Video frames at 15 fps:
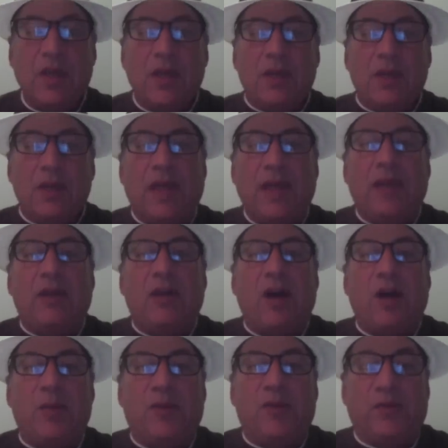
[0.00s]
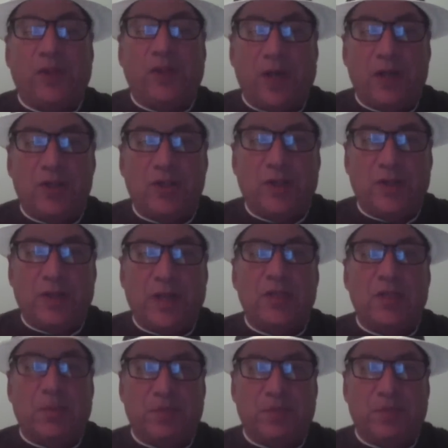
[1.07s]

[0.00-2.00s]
They camouflaged it as a